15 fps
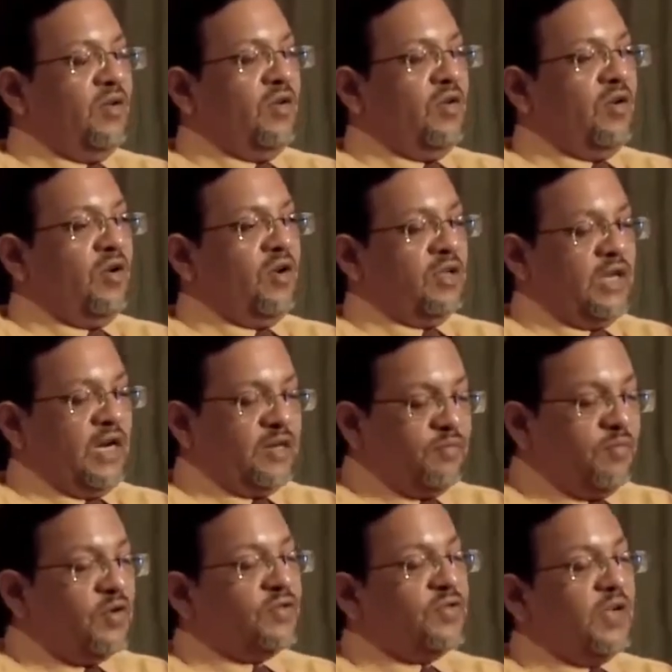or the
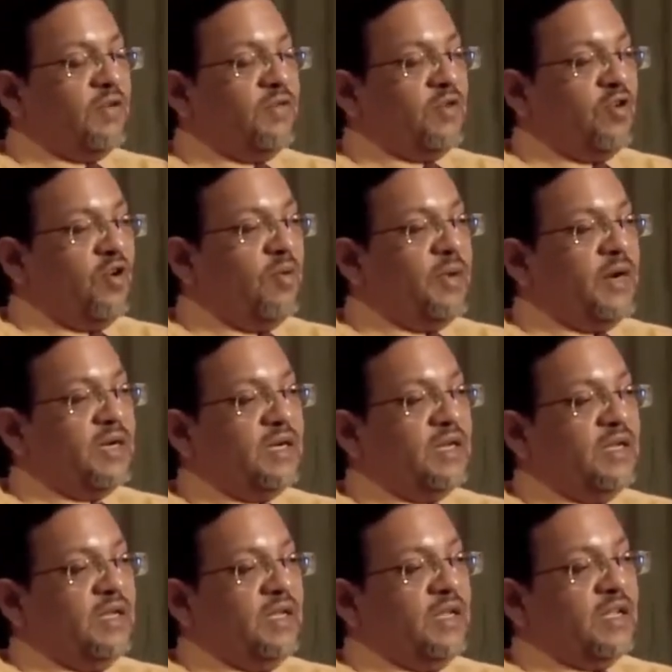atmosphere of a comet
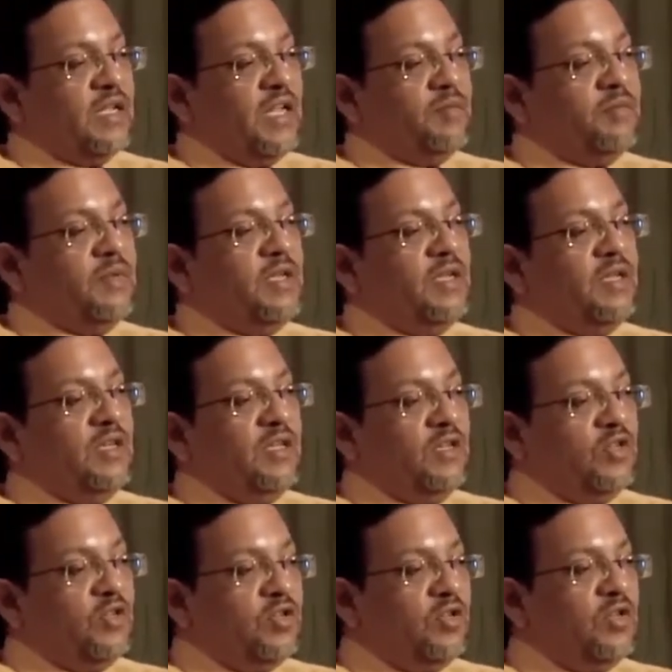can be
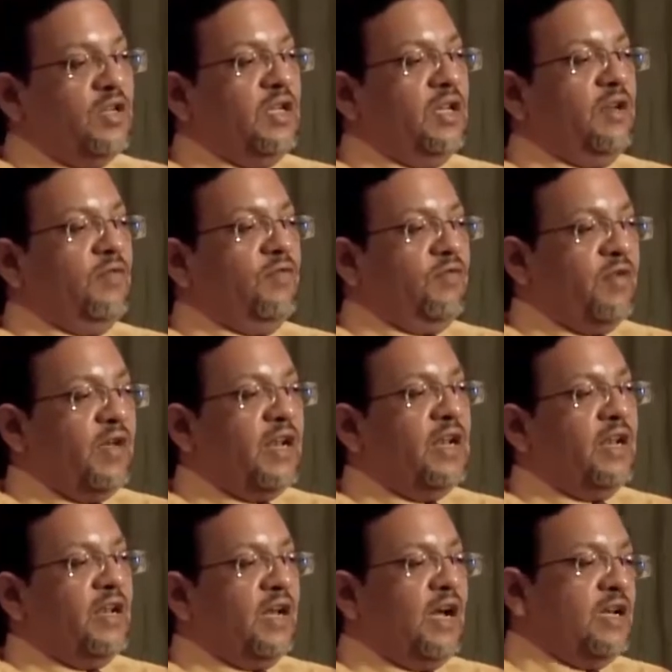in
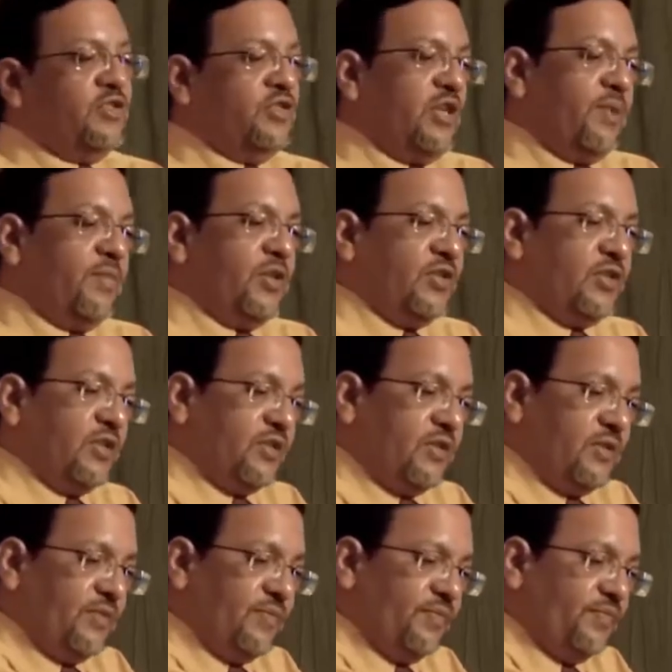very large
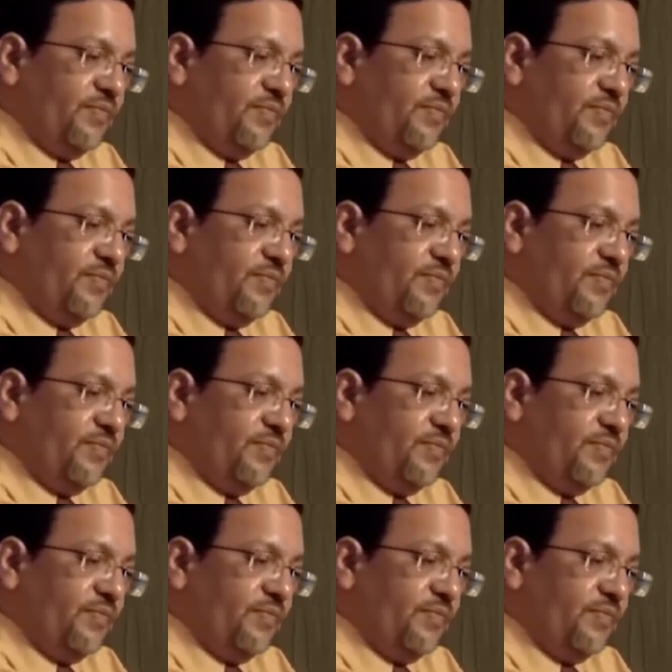dimensions.